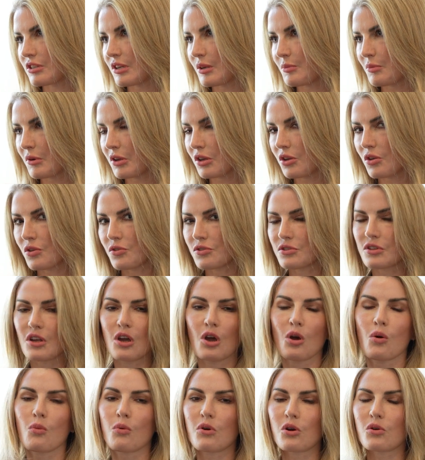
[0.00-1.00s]
GPUs.
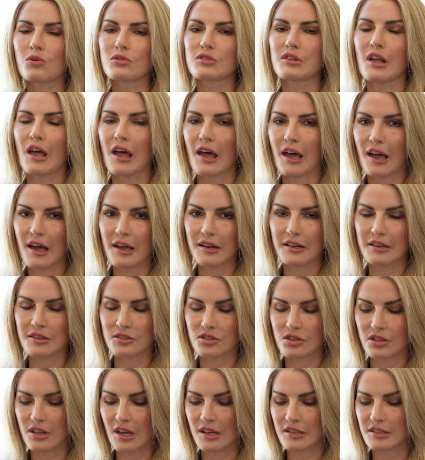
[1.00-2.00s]
We're also adding
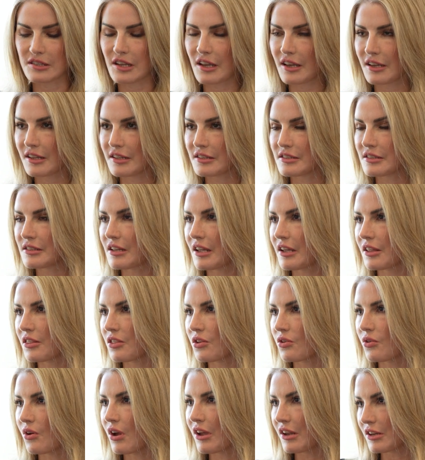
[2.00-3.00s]
to that tech
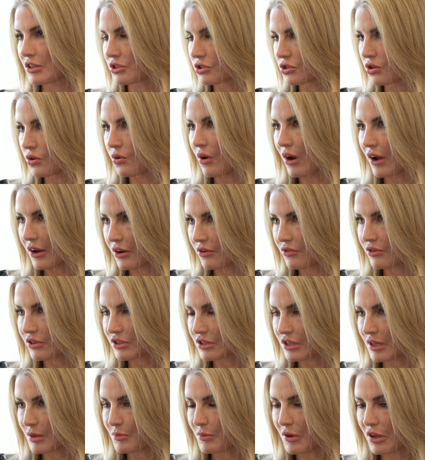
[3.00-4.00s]
estate through H200
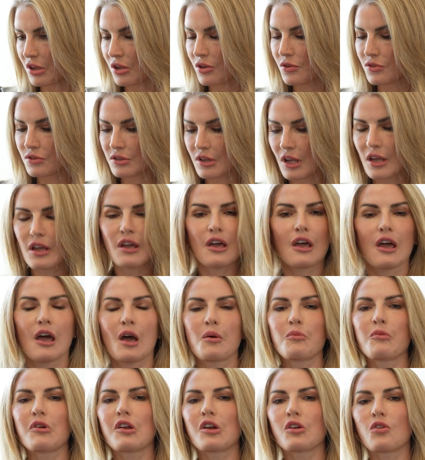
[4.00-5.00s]
GPUs,
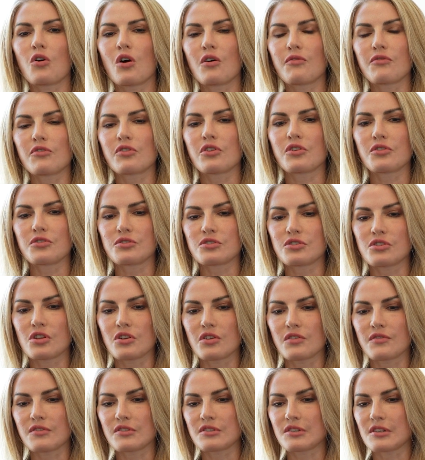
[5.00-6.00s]
and we can offer those
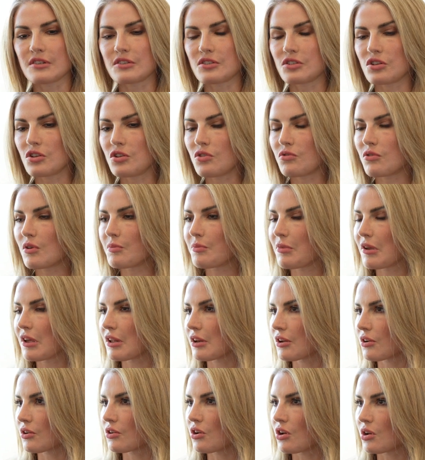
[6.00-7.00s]
services to
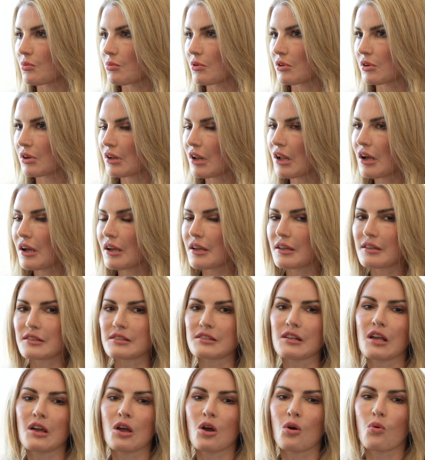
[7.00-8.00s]
European and global
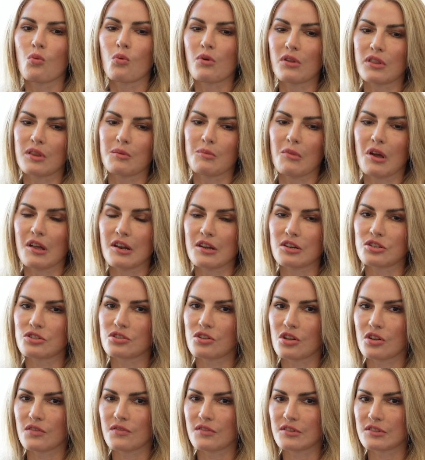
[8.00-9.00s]
clients with the managed
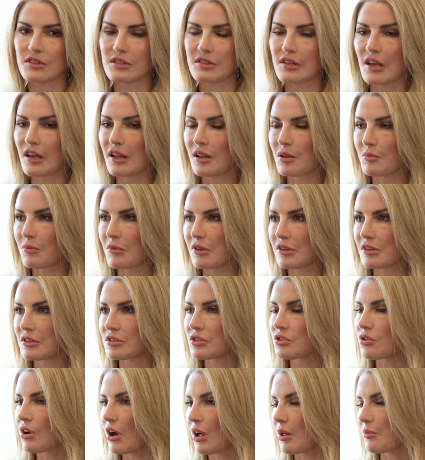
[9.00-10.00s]
services
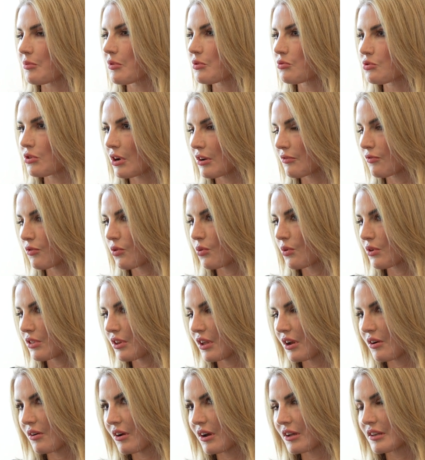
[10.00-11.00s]
elements to help them drive forward
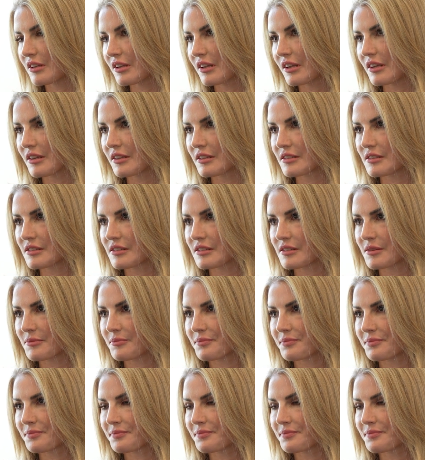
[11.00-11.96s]
their ideas.